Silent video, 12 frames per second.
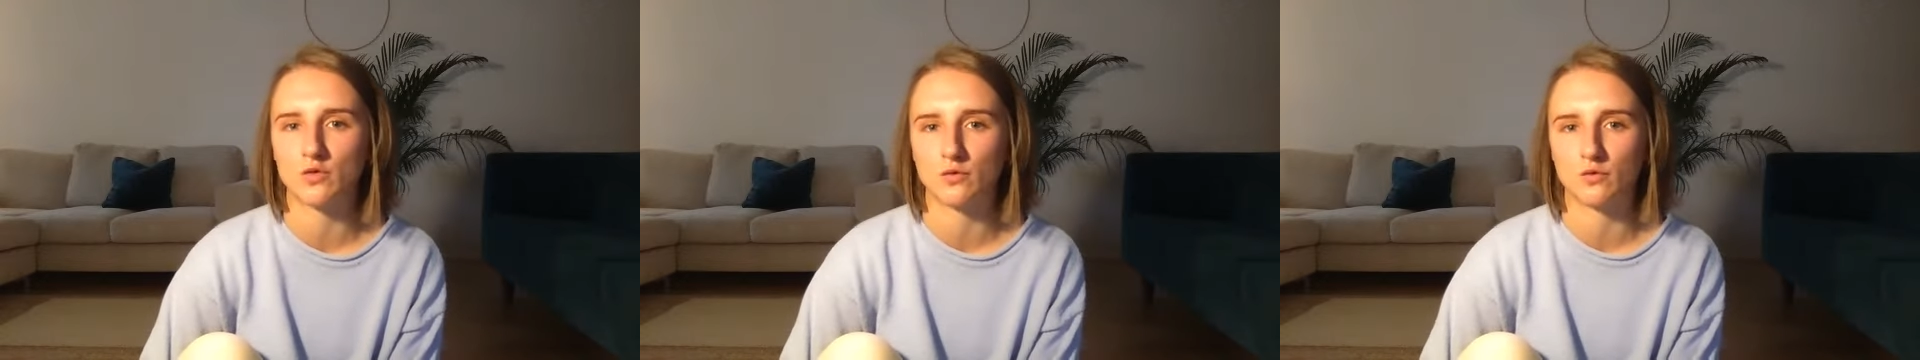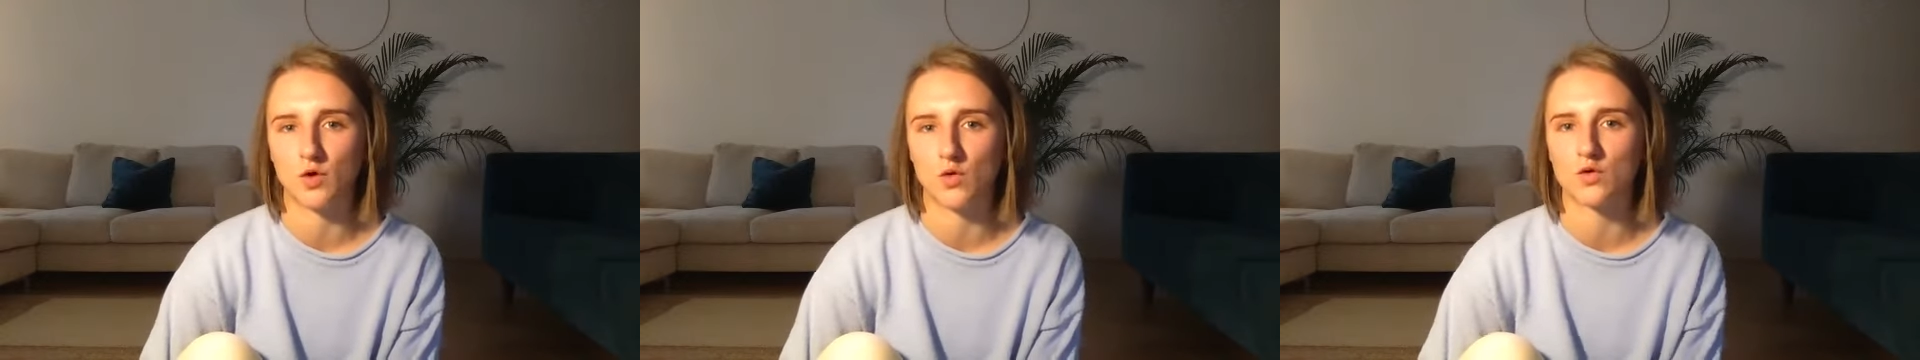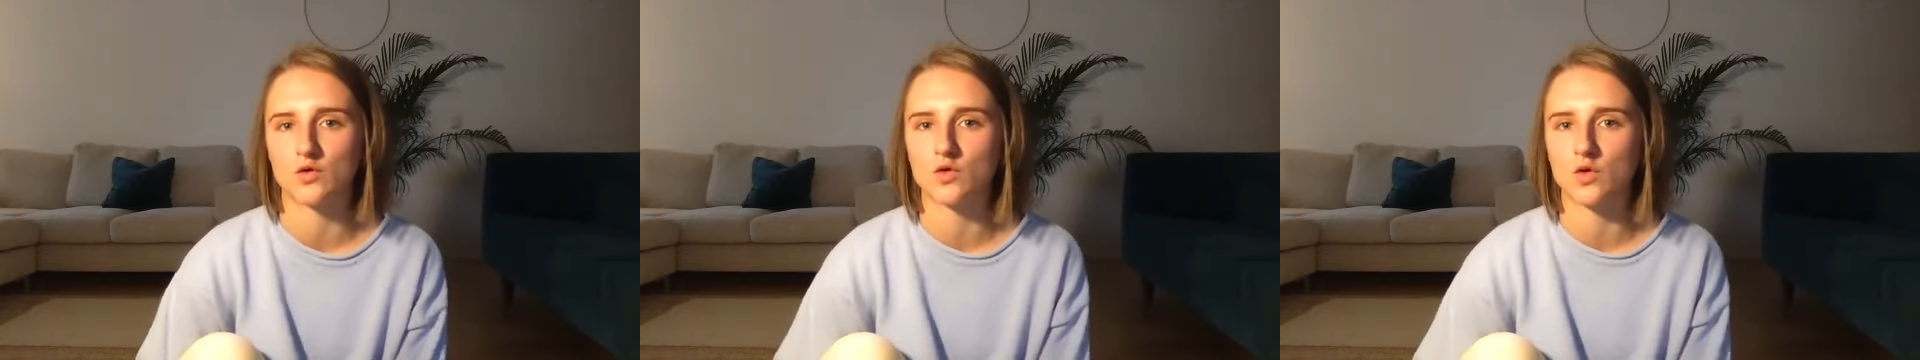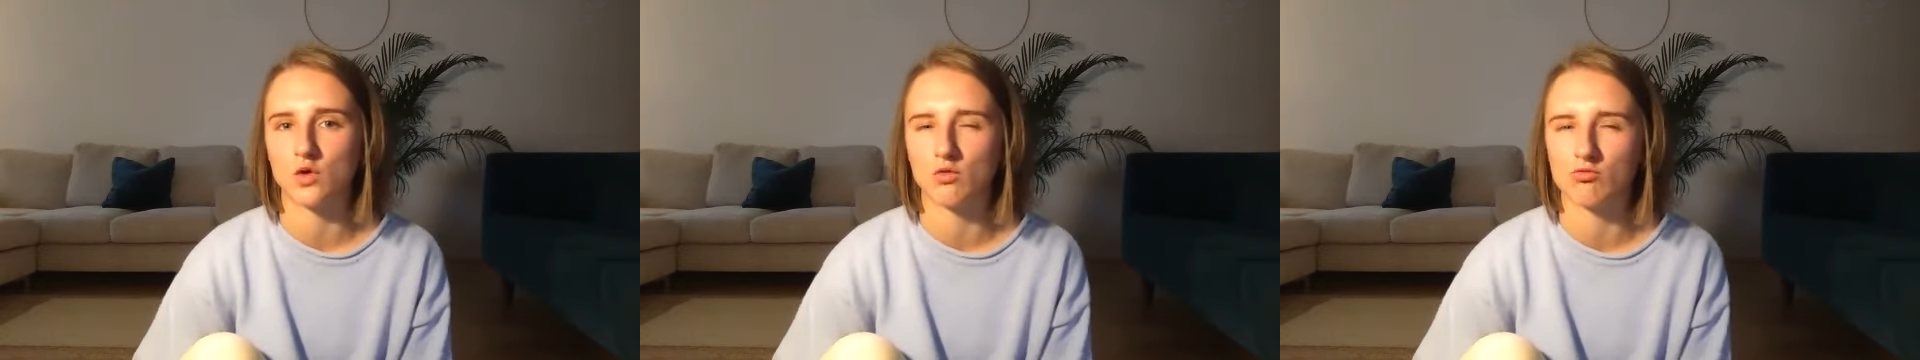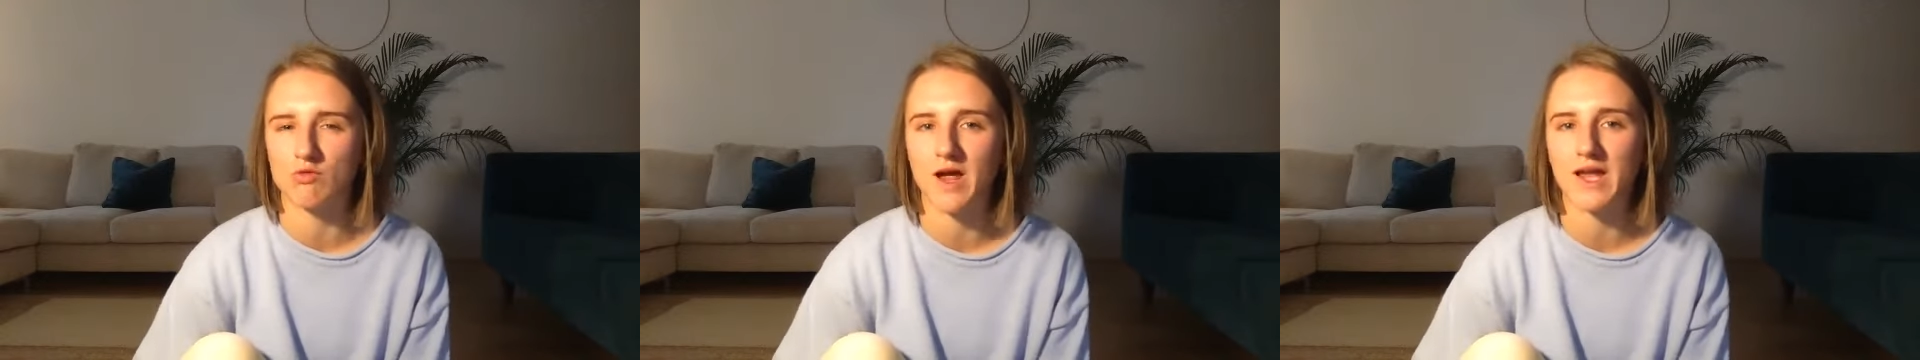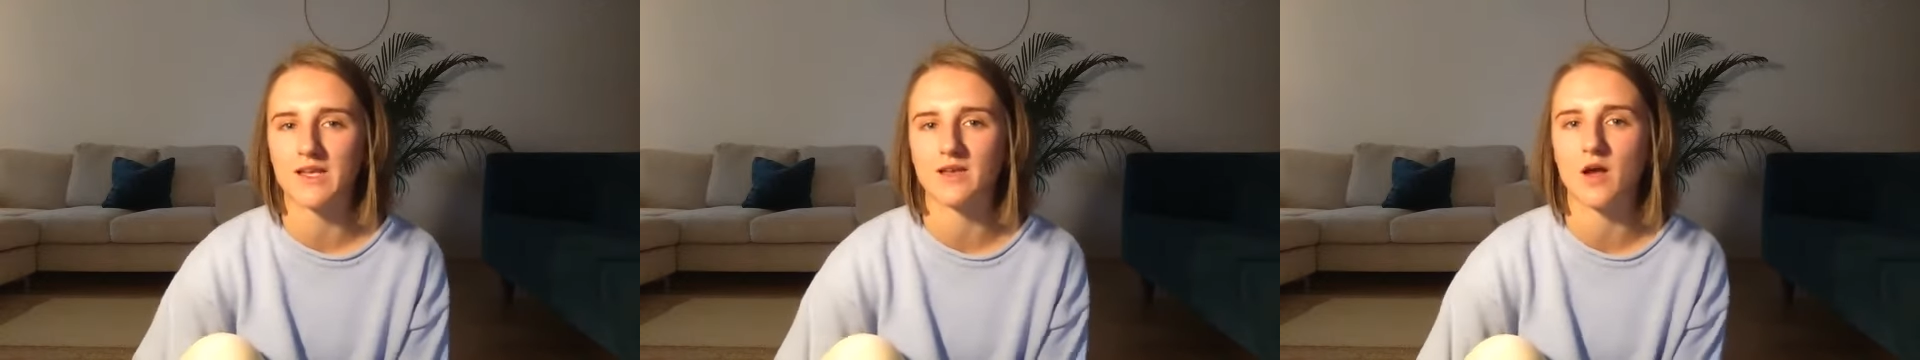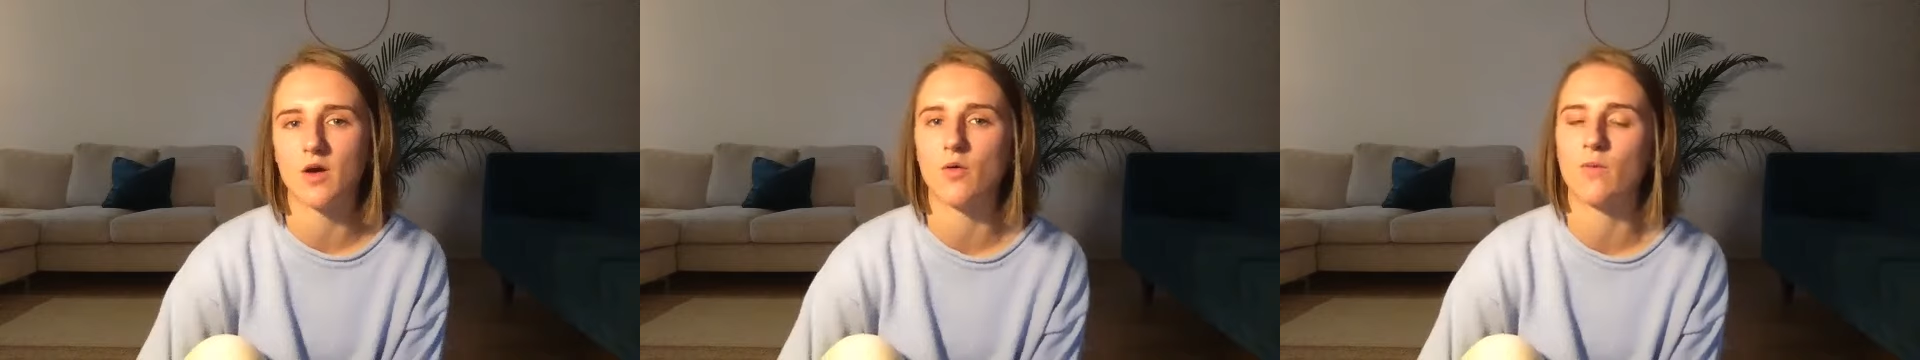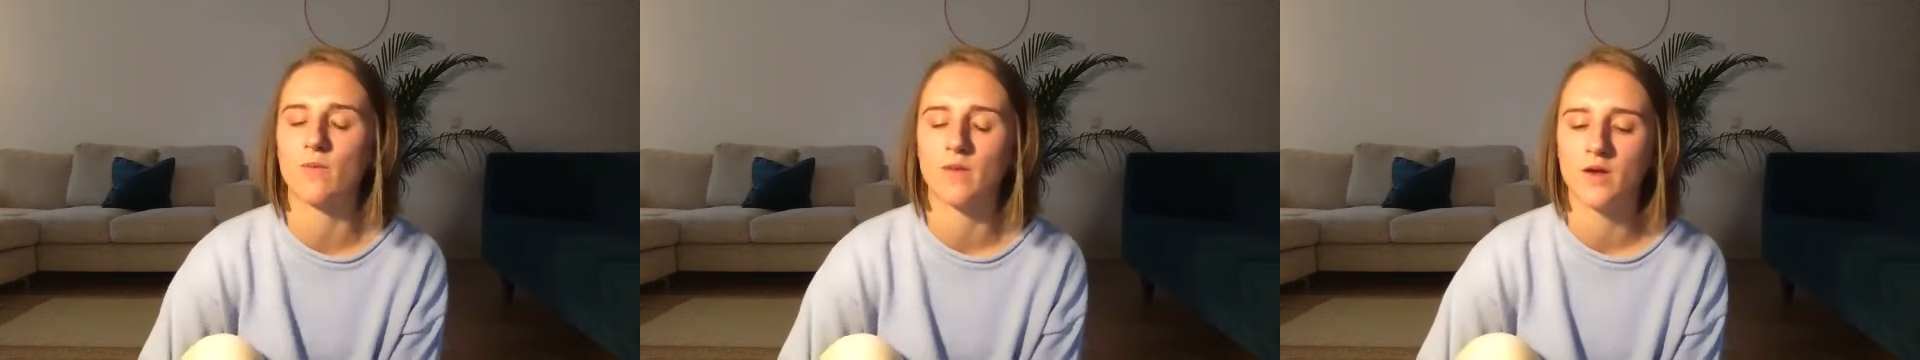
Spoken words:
to focus on right now,